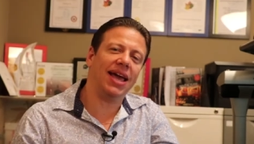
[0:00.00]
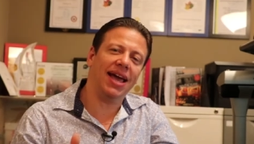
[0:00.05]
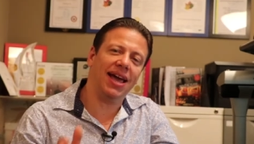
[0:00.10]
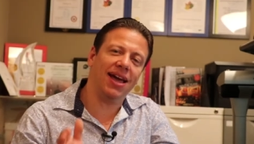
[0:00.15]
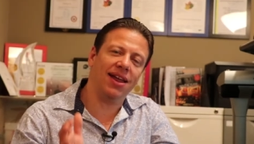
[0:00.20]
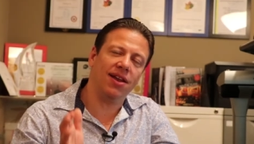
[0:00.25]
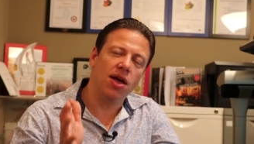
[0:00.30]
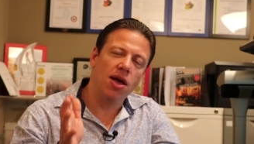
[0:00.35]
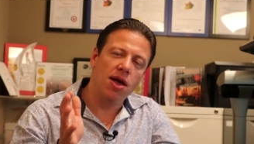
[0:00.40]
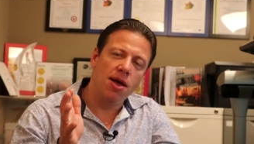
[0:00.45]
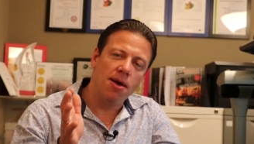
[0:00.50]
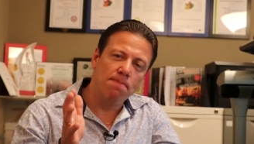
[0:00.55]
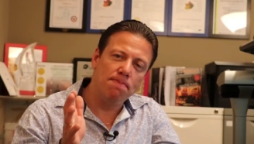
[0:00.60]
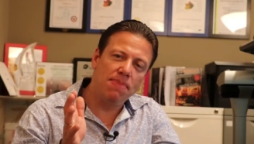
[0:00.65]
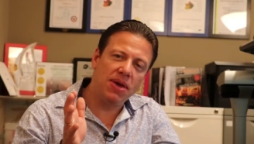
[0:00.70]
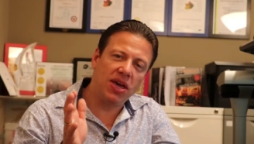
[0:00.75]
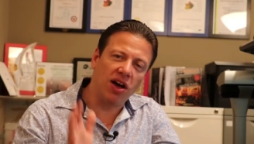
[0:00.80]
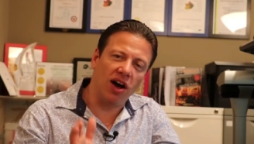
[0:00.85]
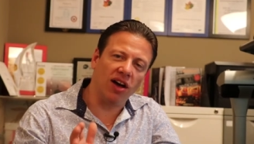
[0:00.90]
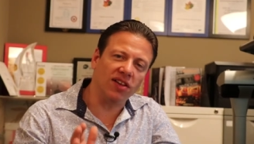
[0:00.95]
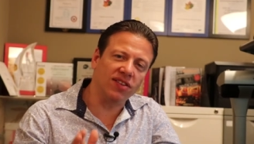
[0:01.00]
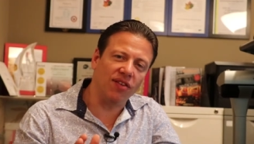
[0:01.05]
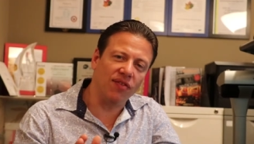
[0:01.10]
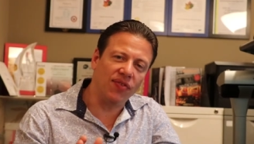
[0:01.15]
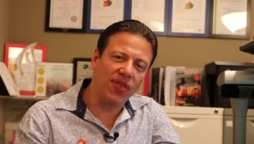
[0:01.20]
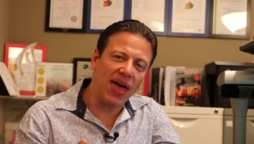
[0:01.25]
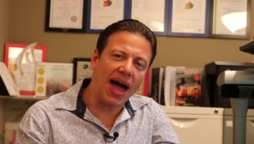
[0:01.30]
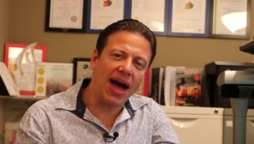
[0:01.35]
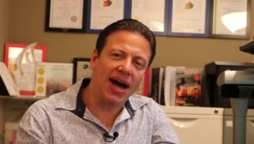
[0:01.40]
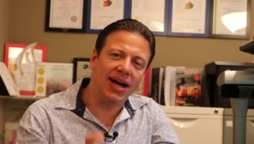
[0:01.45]
And because of
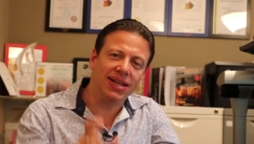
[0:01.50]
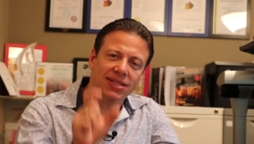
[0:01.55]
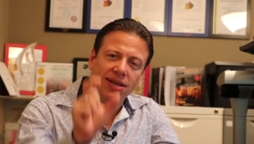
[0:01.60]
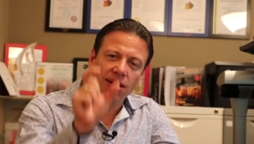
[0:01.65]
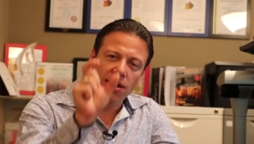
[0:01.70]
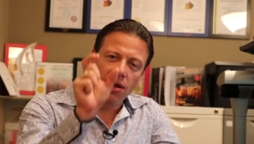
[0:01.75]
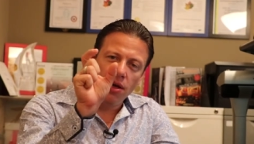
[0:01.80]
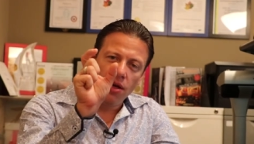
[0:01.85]
that,